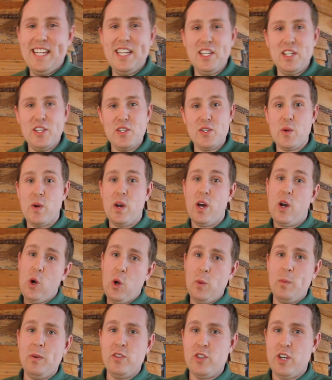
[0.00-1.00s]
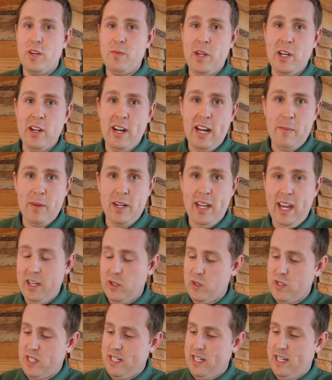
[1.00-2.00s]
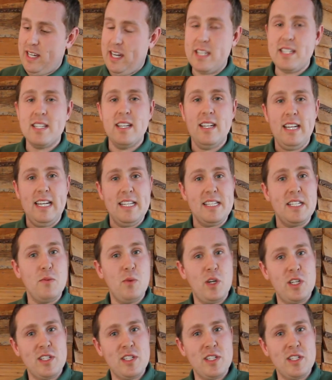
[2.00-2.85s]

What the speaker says: So I hope you enjoyed meeting our leopard geckos today, guys. Let's see what's